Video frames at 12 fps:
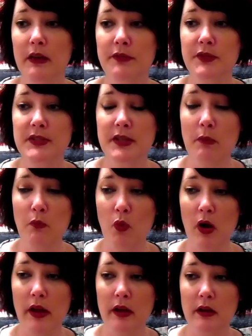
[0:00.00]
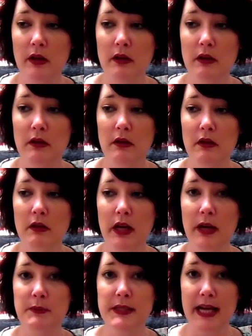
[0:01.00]
If someone
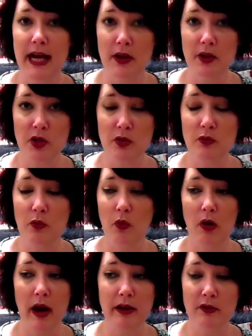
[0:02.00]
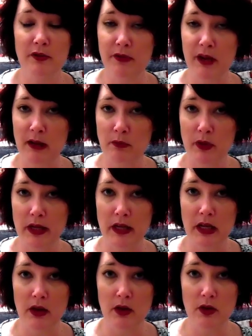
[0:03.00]
comes at you or at your
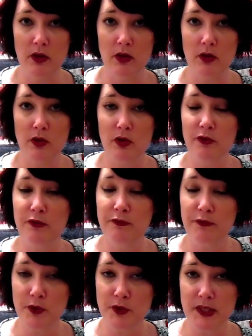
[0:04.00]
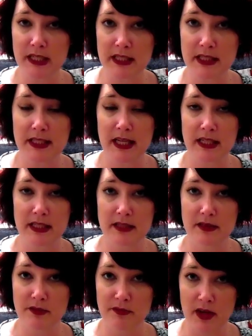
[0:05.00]
family, your first instinct
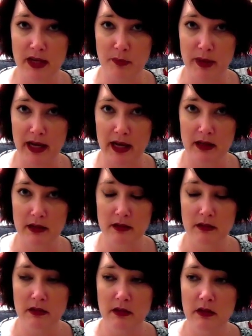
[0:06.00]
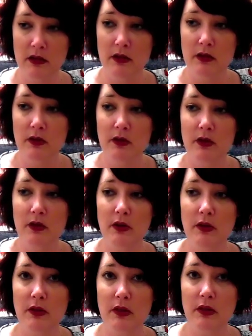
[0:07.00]
is to fight back.
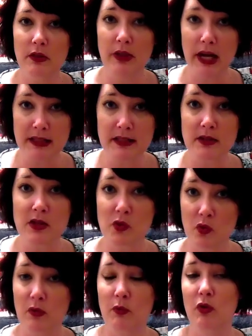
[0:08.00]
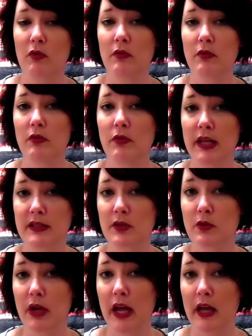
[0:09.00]
That's normal.
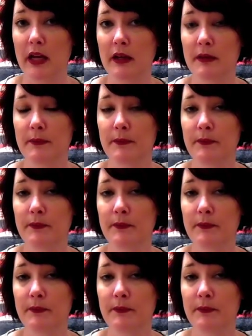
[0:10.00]
That's okay.